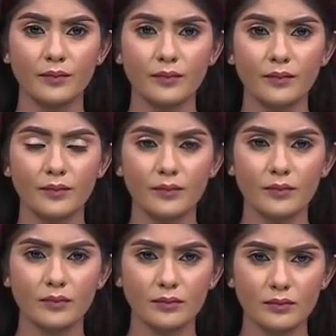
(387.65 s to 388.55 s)

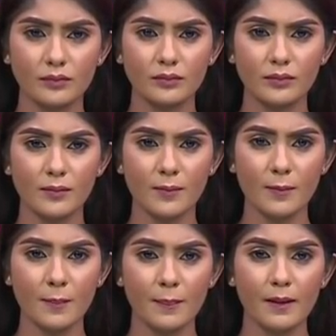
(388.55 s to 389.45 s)

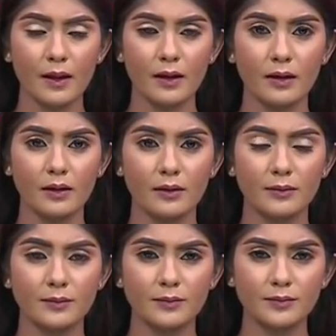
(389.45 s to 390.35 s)

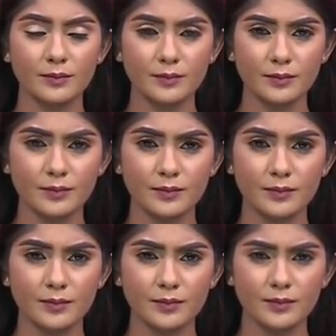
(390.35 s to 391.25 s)

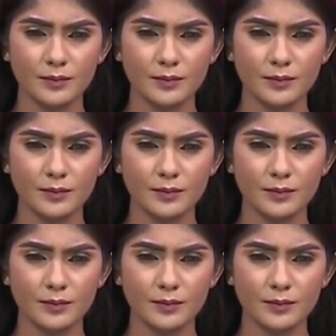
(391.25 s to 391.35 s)
[no speech]